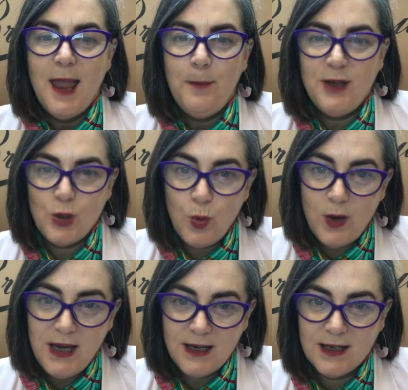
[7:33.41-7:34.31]

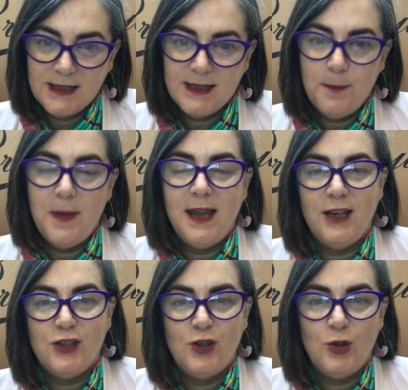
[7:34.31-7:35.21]
between us
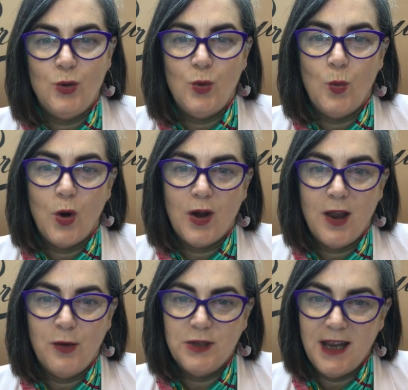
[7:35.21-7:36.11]
manage to work
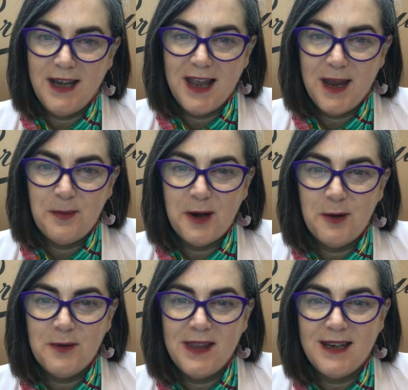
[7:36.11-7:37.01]
out an
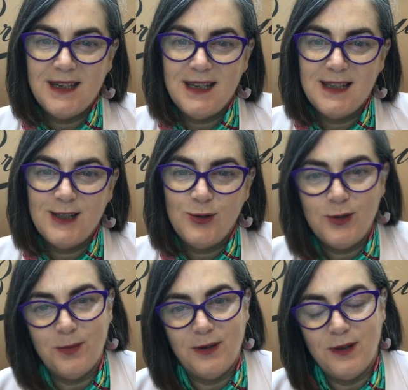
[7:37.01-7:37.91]
eyebrow that is
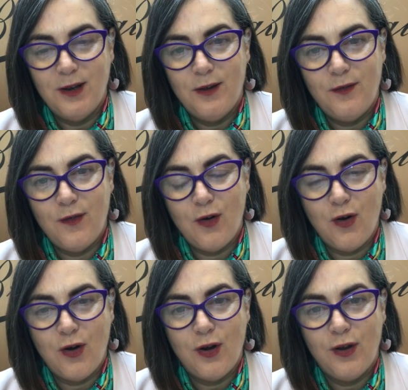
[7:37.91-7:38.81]
suitable
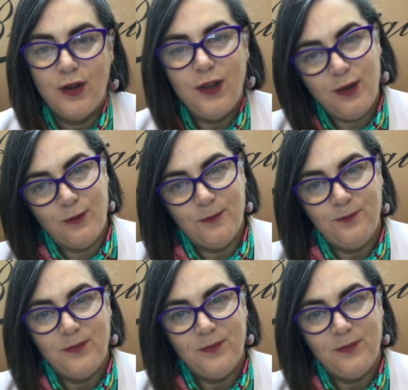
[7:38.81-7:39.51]
for you.